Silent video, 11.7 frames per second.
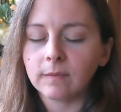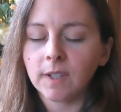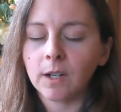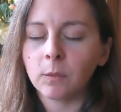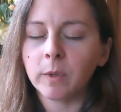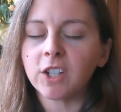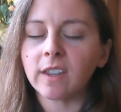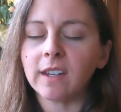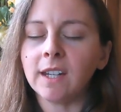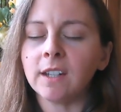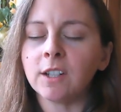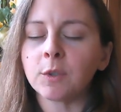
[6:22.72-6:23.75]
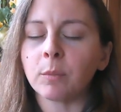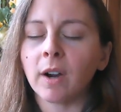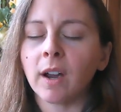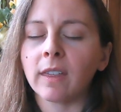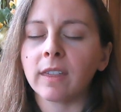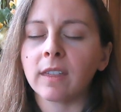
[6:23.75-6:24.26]
And with each
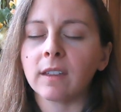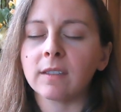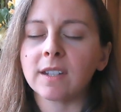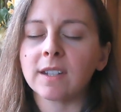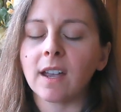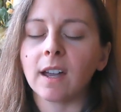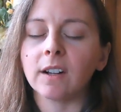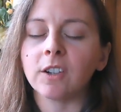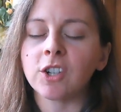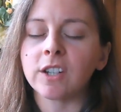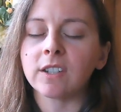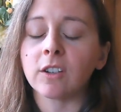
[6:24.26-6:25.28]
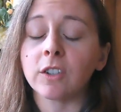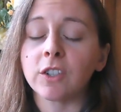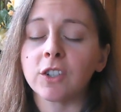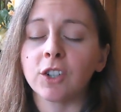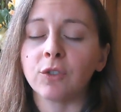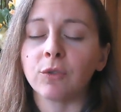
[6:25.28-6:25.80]
breath, this energy starts
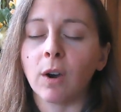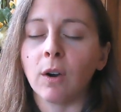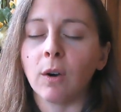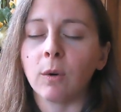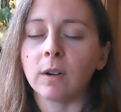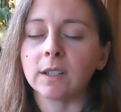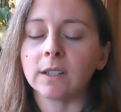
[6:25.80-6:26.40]
to grow.